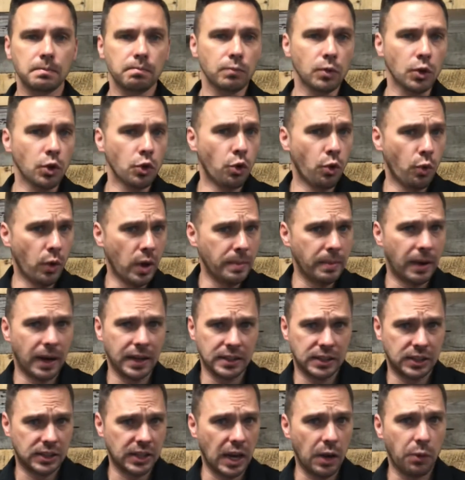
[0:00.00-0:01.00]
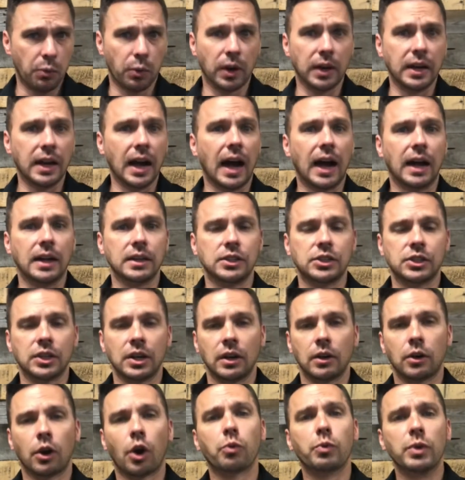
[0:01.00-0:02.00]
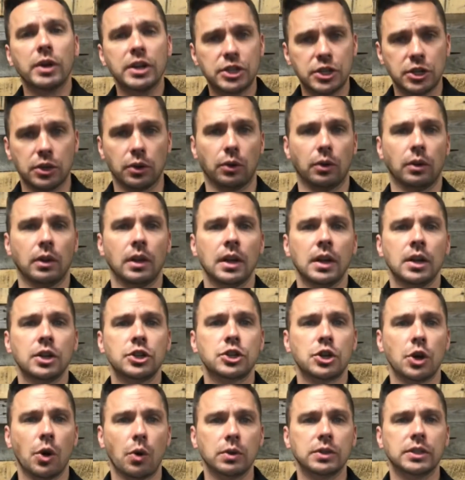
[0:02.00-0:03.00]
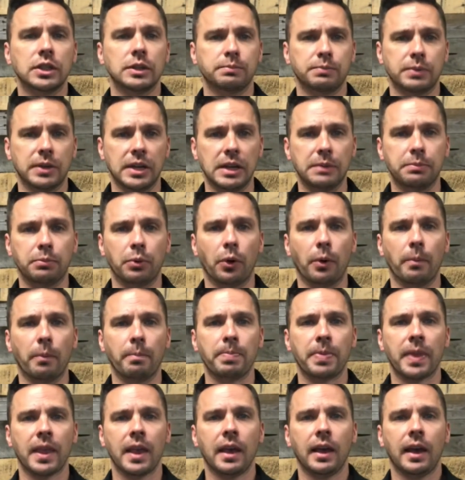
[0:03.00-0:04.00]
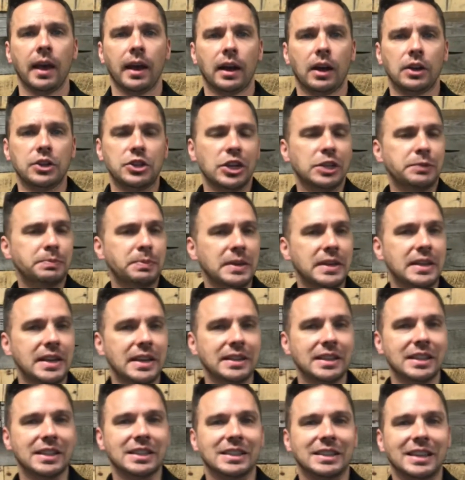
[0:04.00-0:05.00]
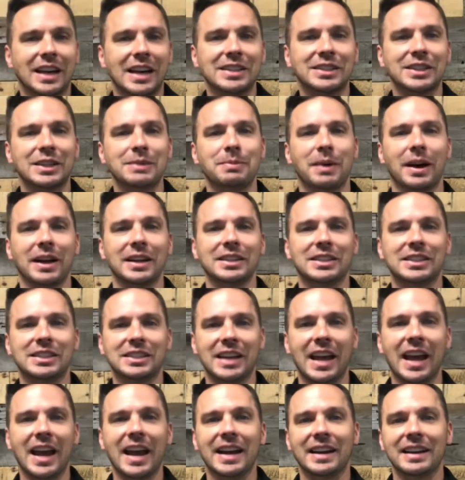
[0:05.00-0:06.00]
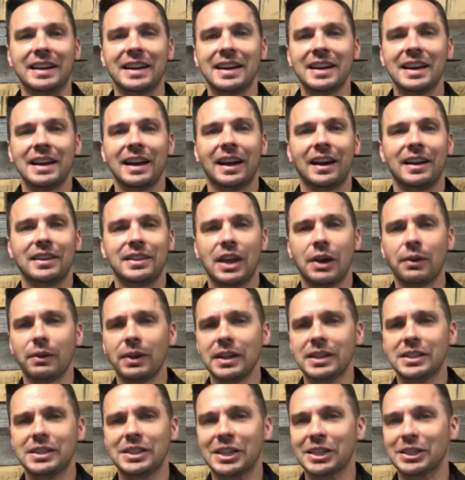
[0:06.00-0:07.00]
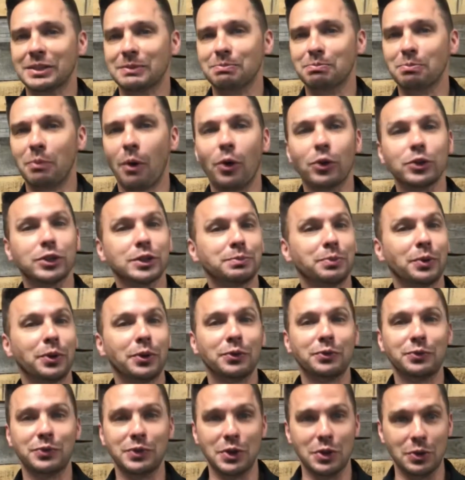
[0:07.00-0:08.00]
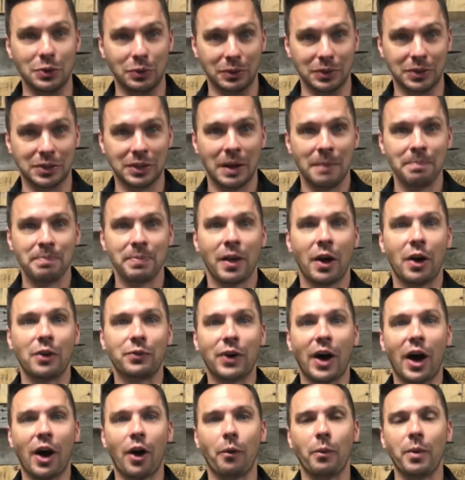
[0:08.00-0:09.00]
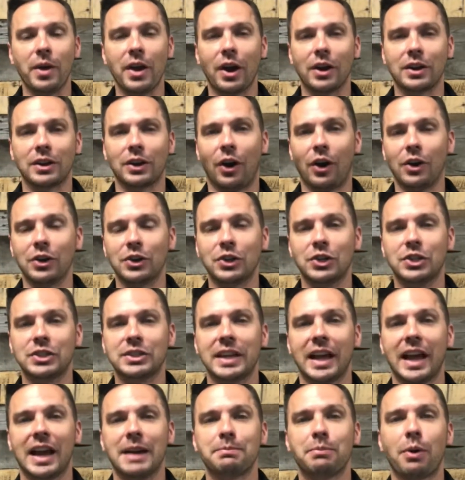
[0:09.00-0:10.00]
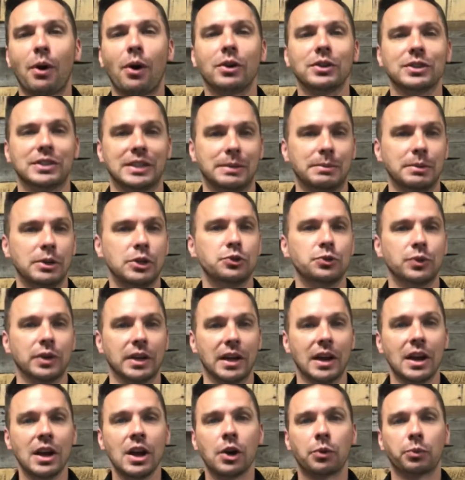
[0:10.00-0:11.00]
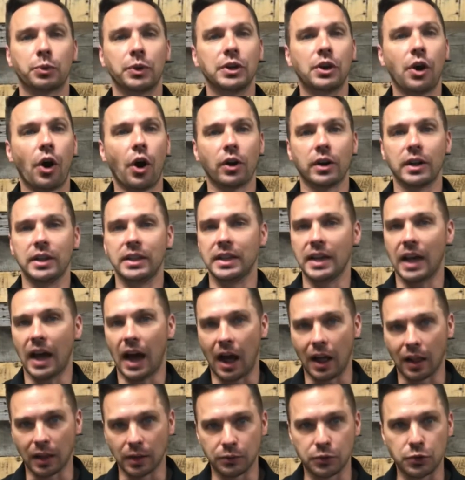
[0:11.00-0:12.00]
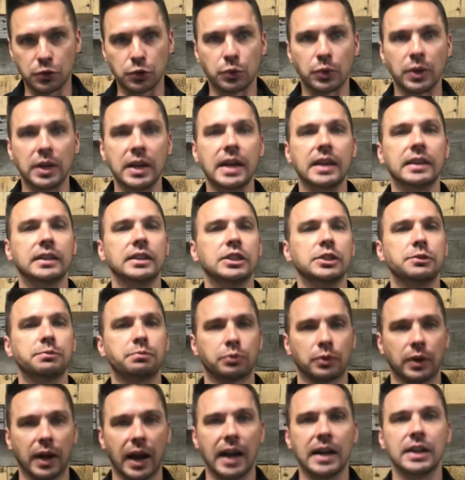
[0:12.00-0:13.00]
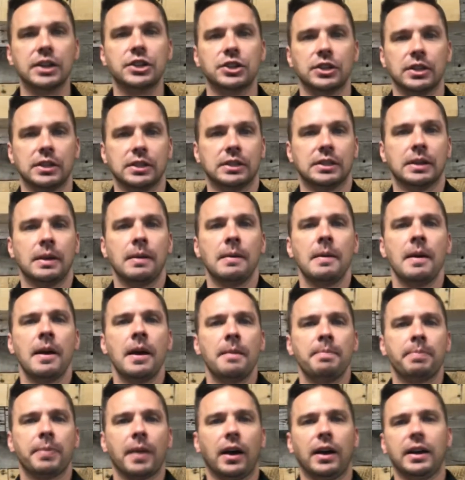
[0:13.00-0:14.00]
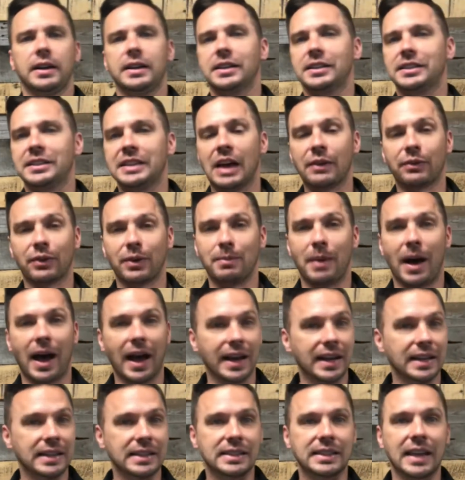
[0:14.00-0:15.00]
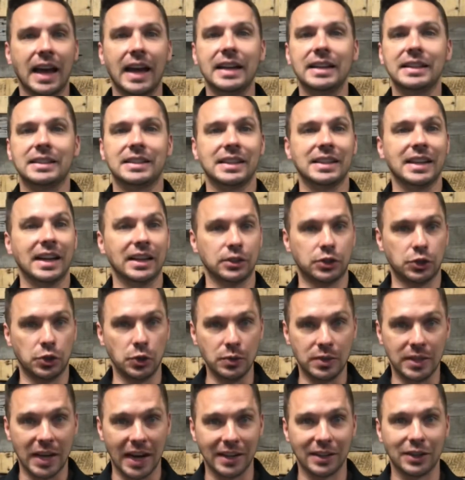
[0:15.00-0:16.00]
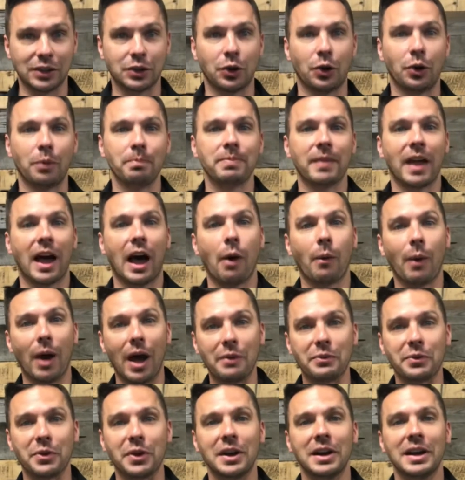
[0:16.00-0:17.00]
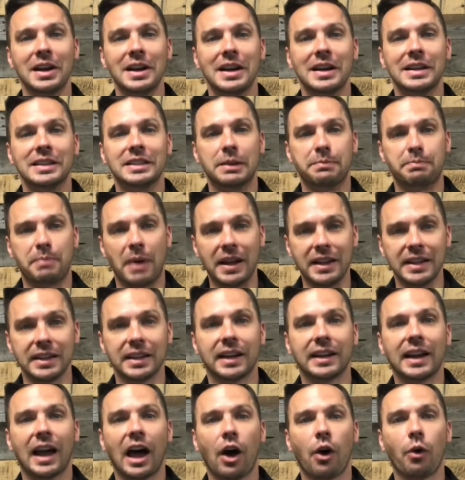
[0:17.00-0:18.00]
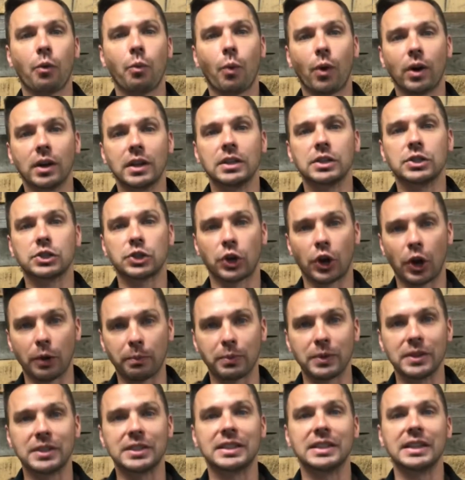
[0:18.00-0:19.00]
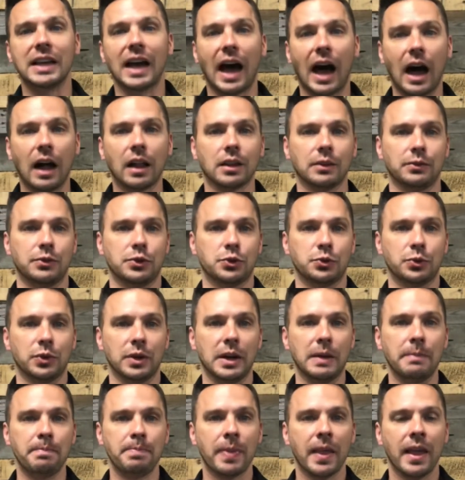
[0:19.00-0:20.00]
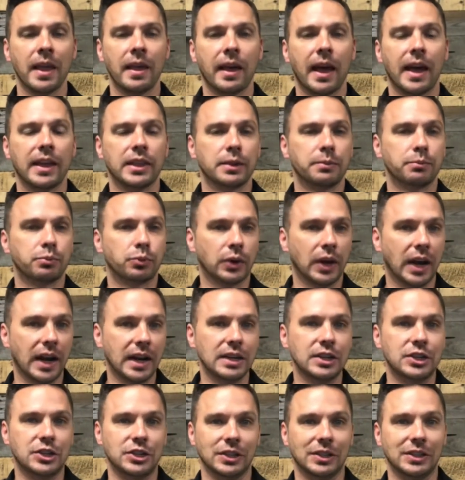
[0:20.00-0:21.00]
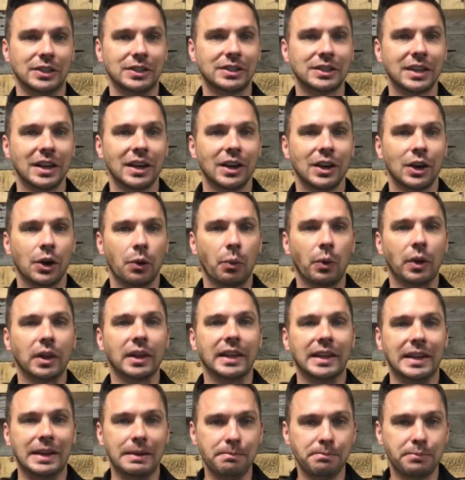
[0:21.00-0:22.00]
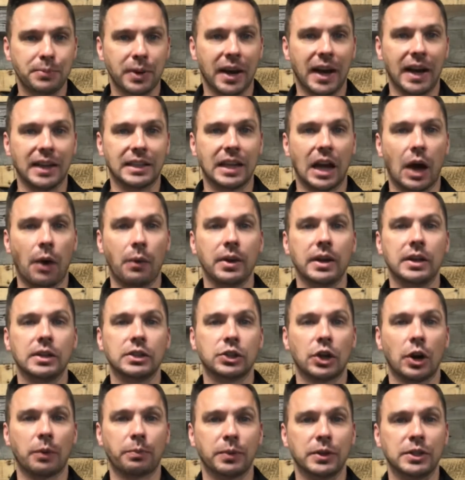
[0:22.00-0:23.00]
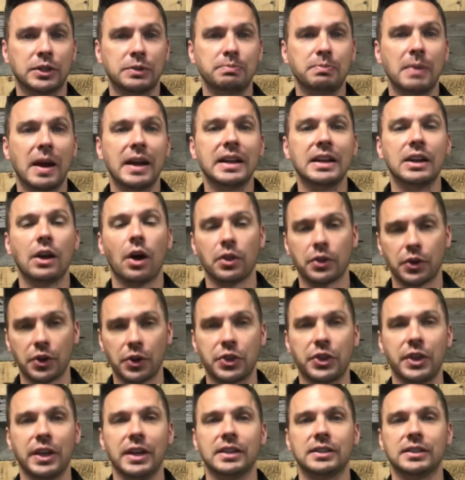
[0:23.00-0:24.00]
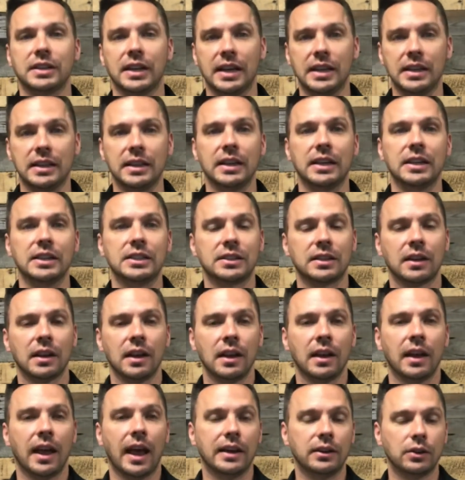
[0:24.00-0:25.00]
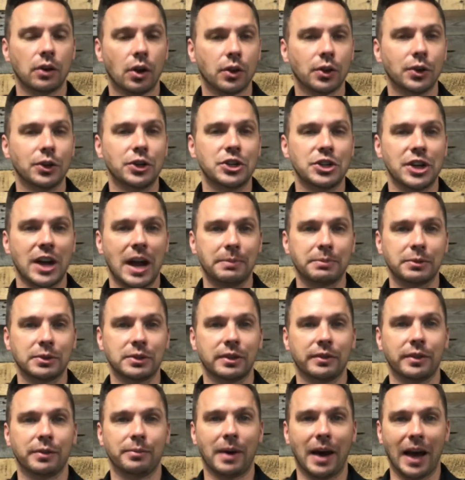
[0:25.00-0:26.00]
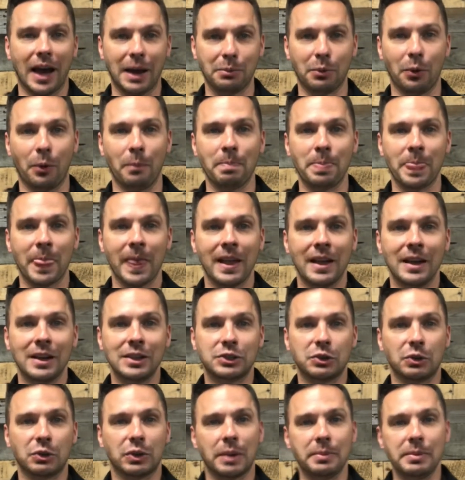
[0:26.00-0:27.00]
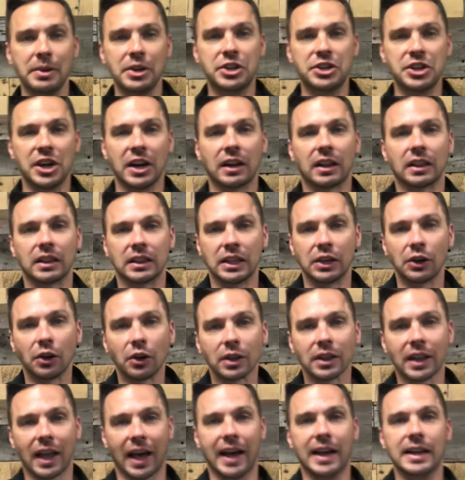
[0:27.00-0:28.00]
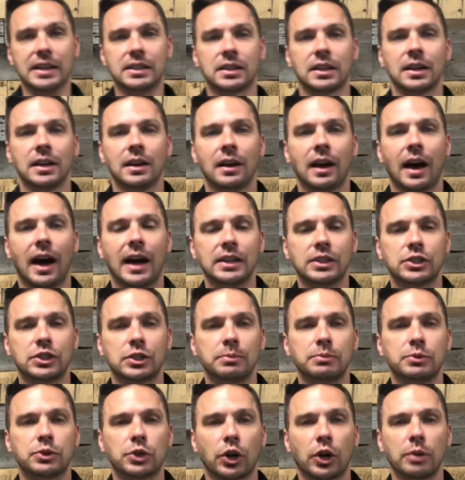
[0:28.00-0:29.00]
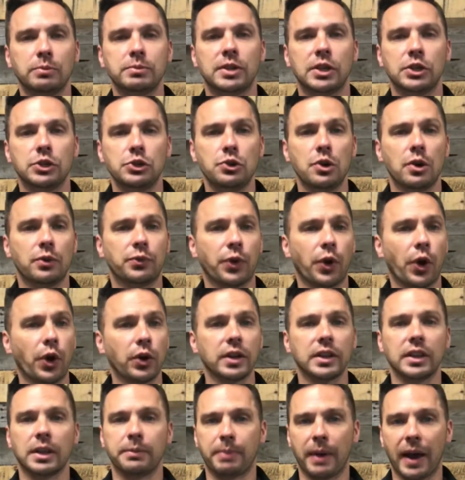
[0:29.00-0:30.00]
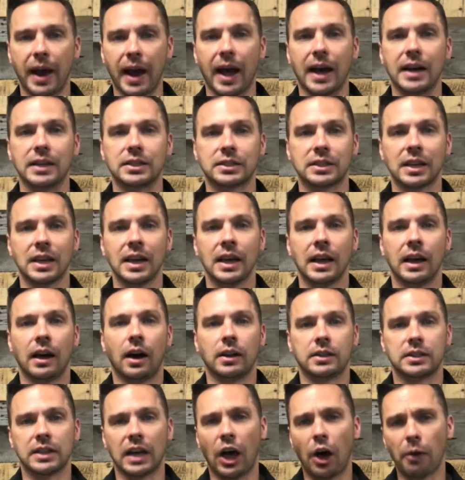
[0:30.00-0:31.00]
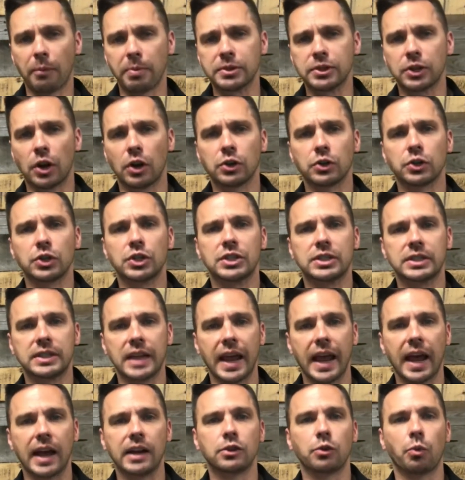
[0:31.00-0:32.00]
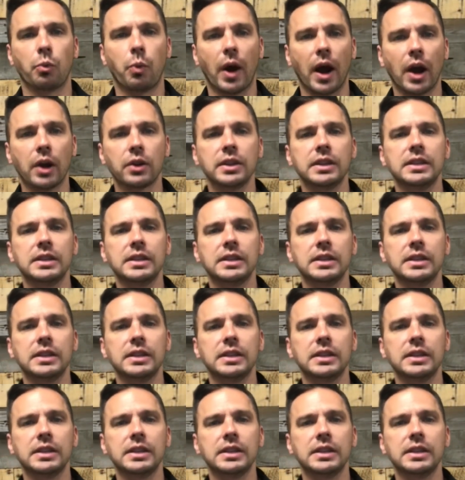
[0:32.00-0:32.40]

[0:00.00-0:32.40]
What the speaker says: who we might say were God's original chosen people. And I'll just begin this lesson by saying there exist multiple views of how we are to understand Paul's imagery regarding the olive tree and these branches. Now, it is never my intent to get too technical. However, depending on how one interprets the olive tree and the branches will impact how he interprets many other things in this and other chapters of the Bible. So let me shed a little light on some terms that you have heard in the past to help us understand where these